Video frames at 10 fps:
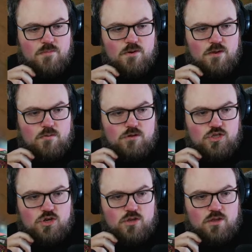All right. Well,
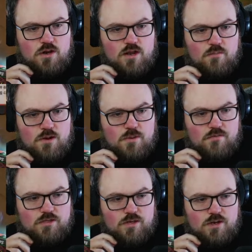surely they don't have
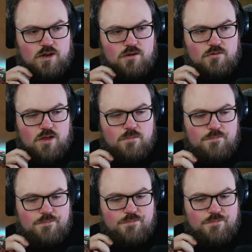Primeval Titan in hand, right?